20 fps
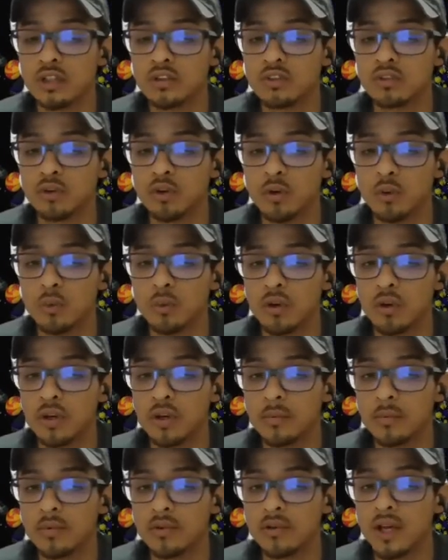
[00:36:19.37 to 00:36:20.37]
So
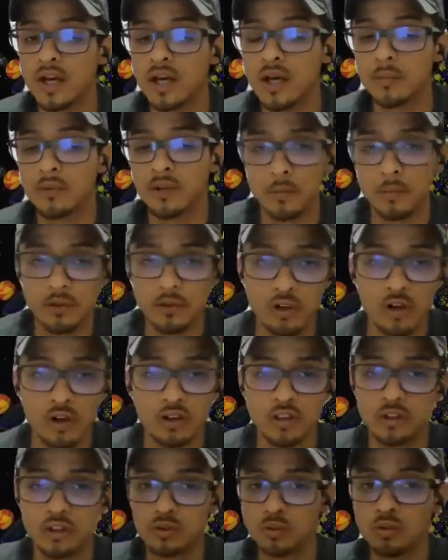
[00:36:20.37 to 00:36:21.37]
I'm going to be
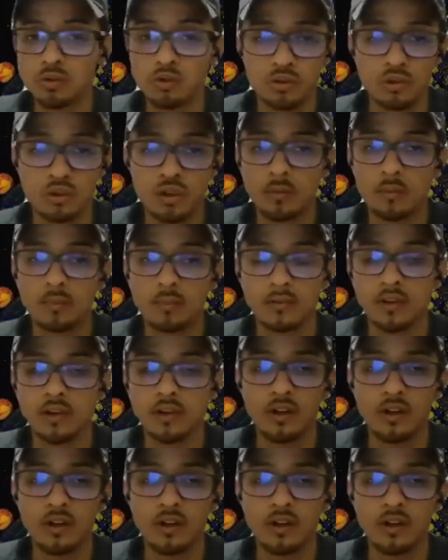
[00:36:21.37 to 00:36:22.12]
talking through Zoom,